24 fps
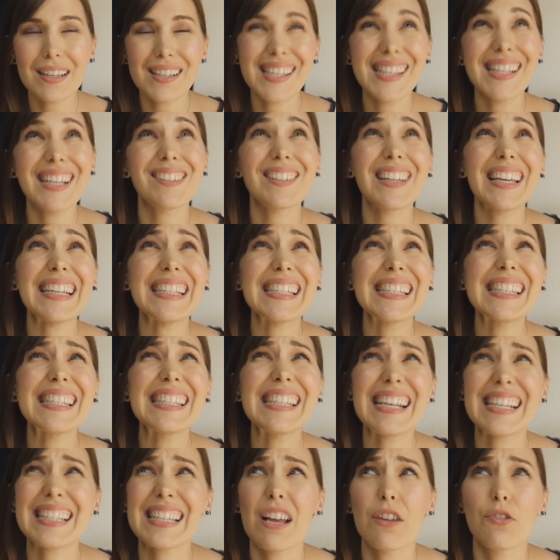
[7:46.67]
because they're like
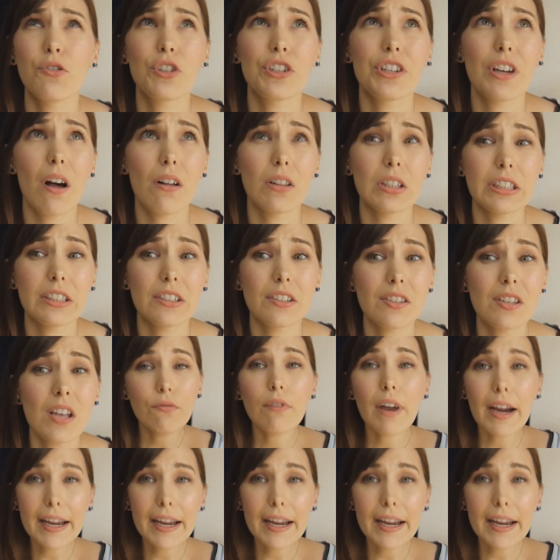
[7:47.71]
$600.